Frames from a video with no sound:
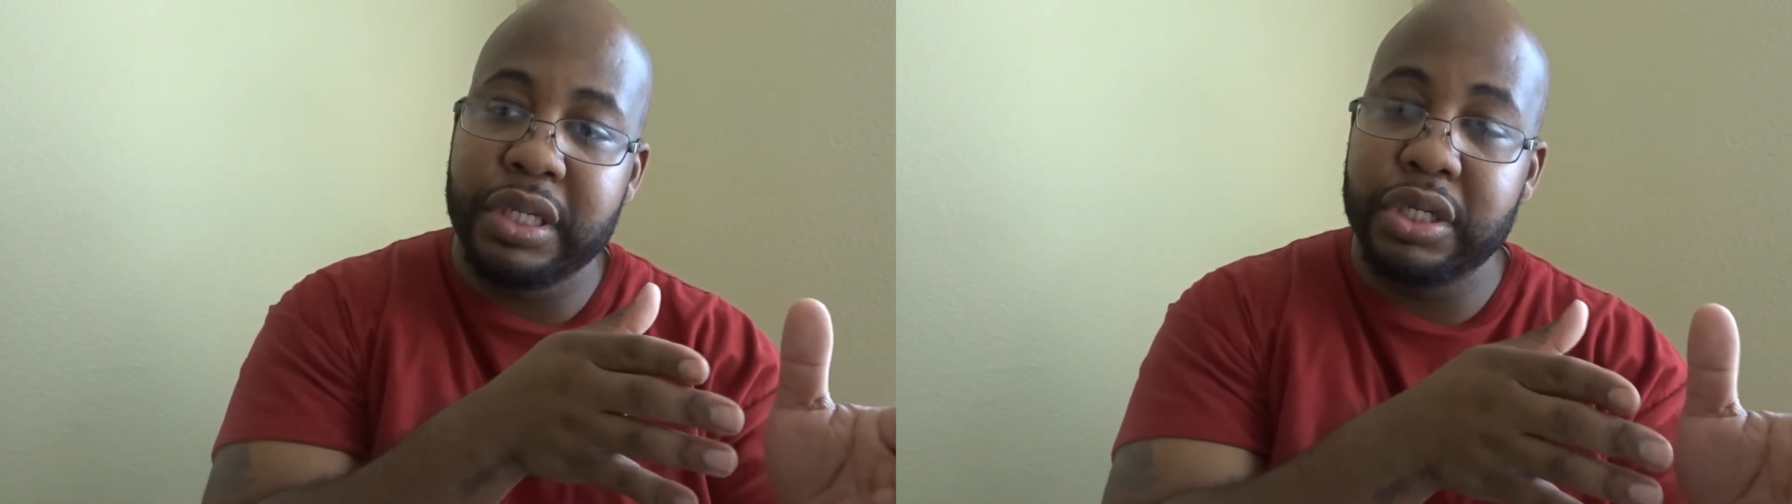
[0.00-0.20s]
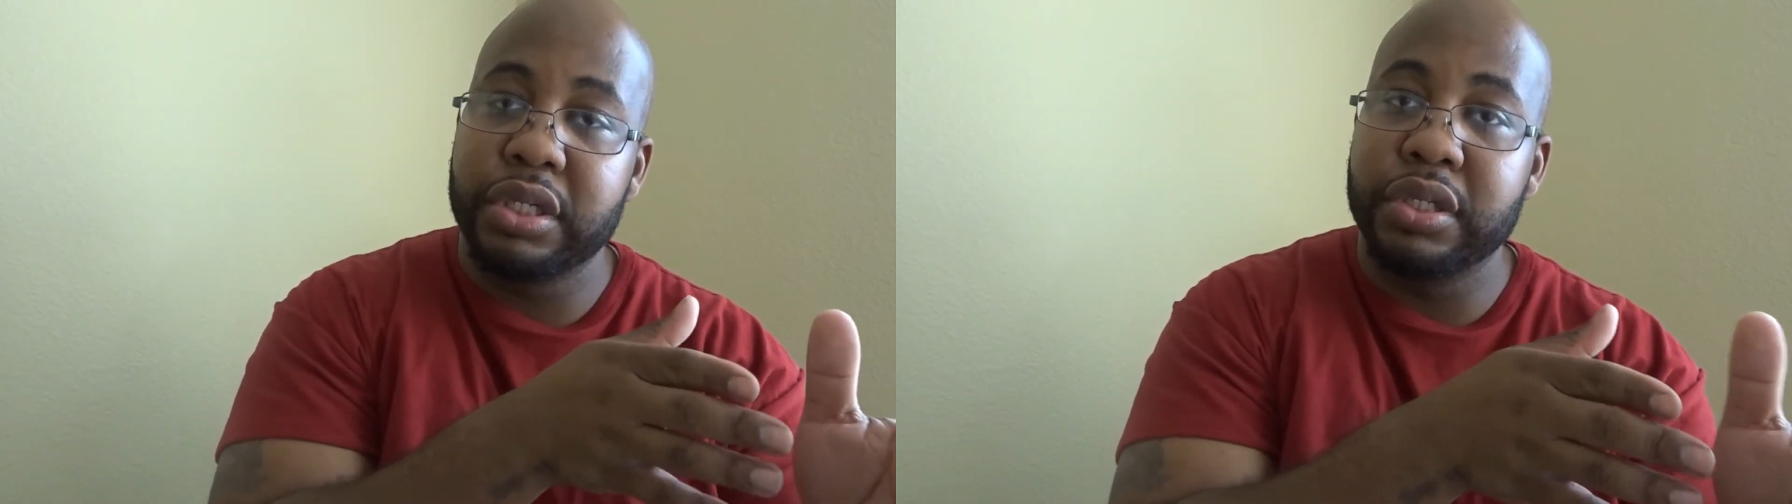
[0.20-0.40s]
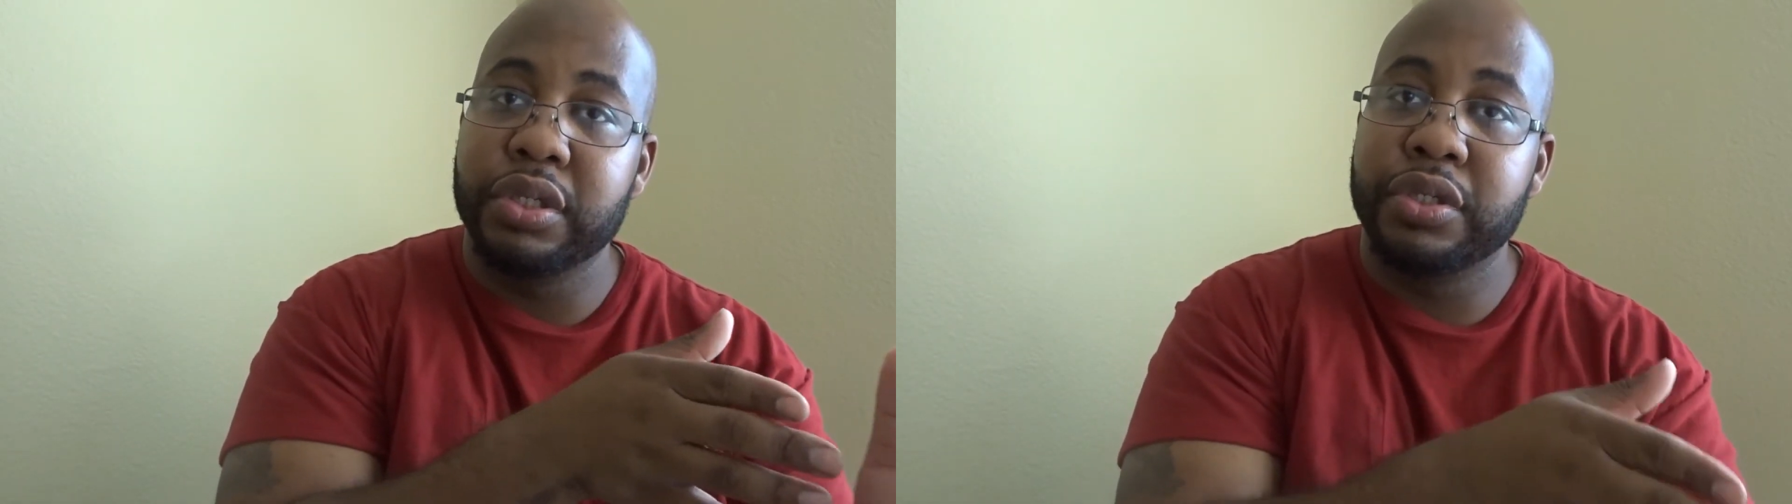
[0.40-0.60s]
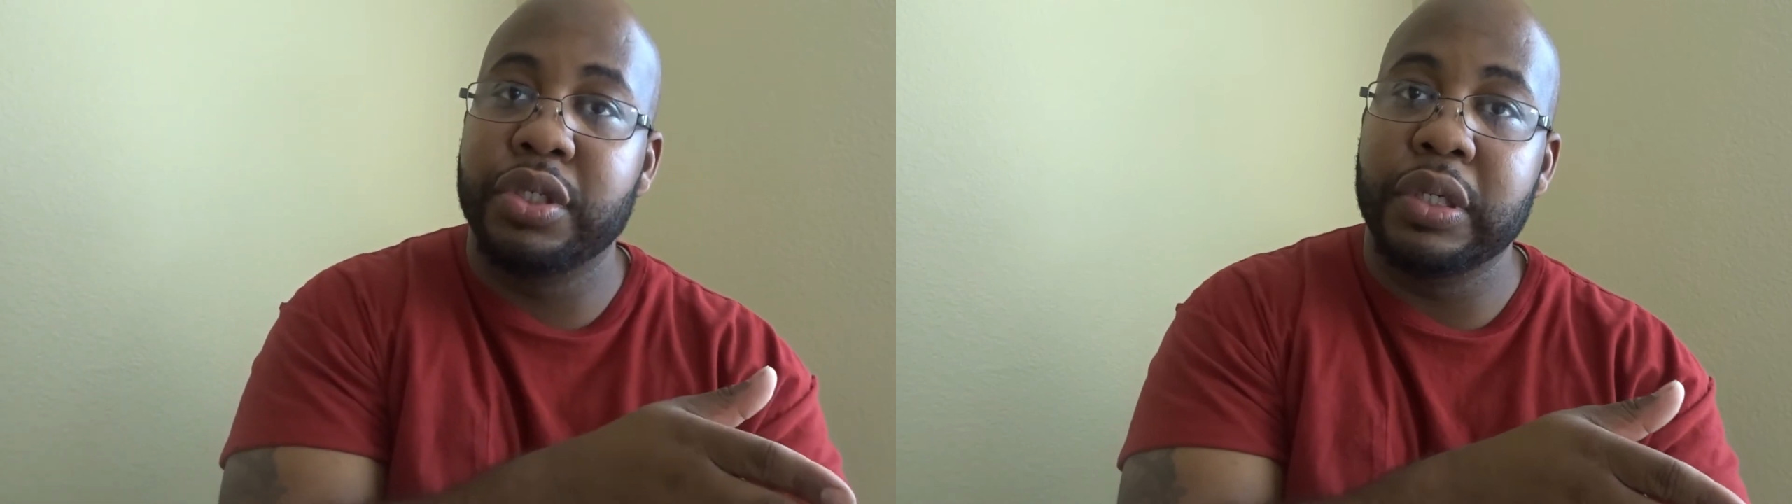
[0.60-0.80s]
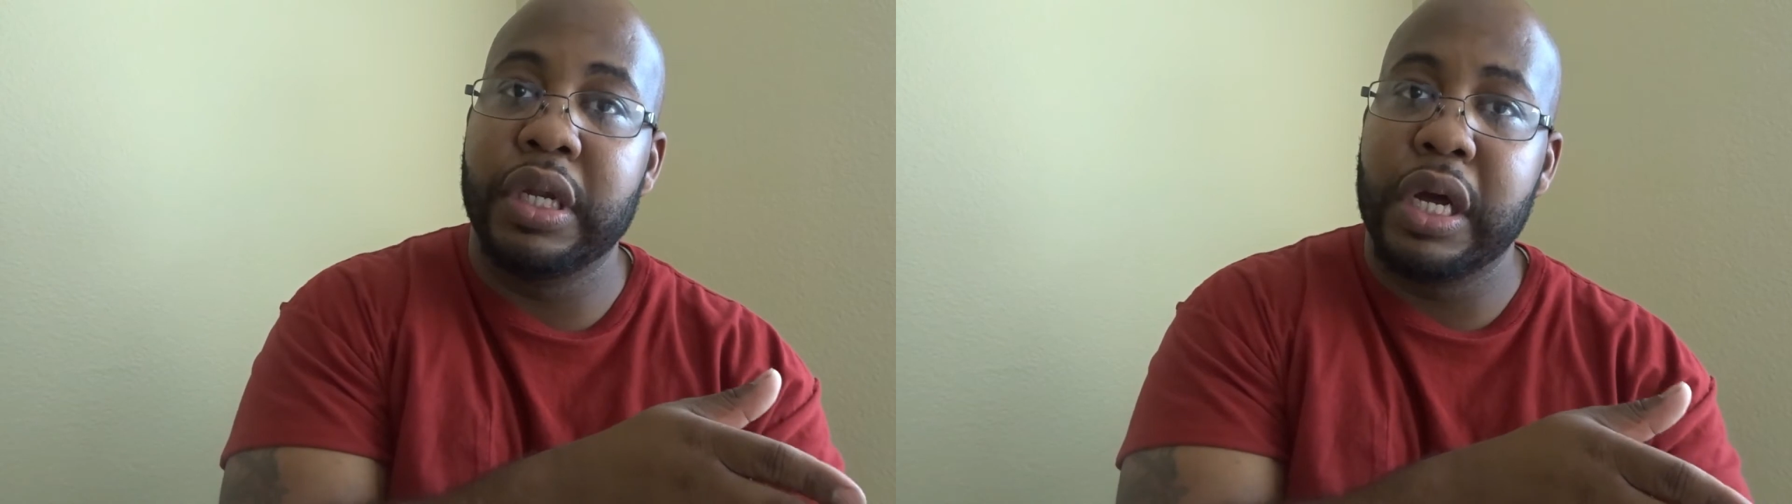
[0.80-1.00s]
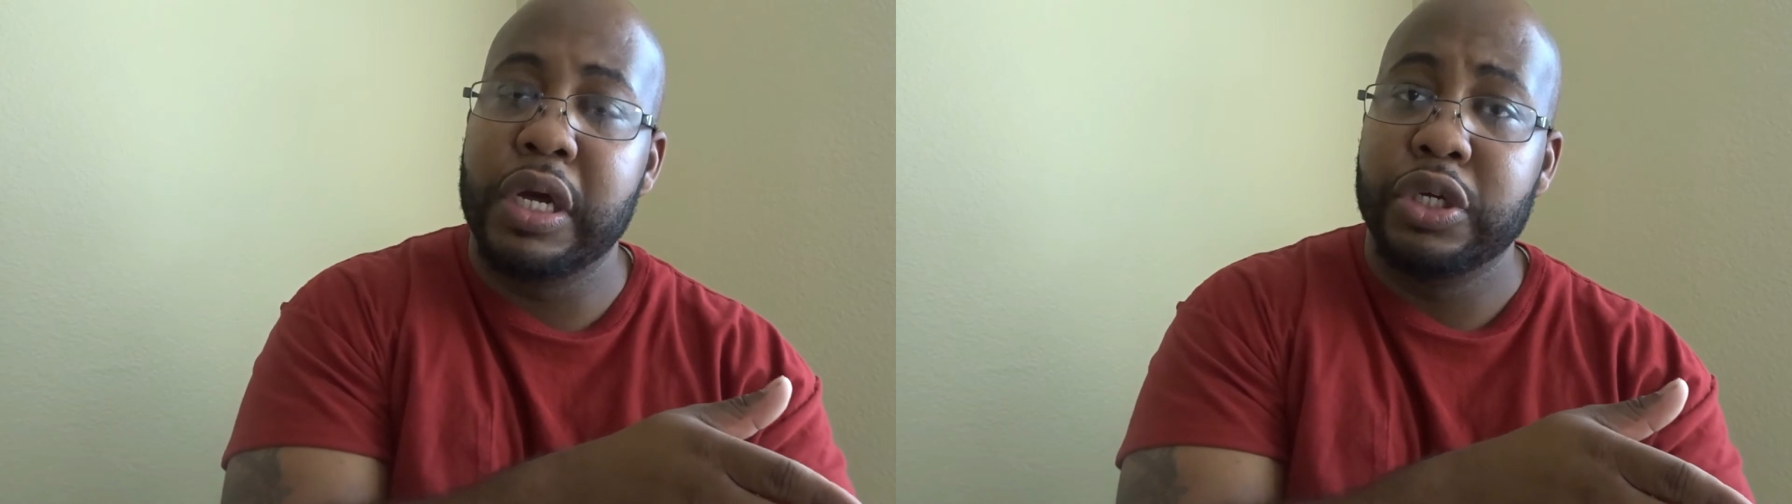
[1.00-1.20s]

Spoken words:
the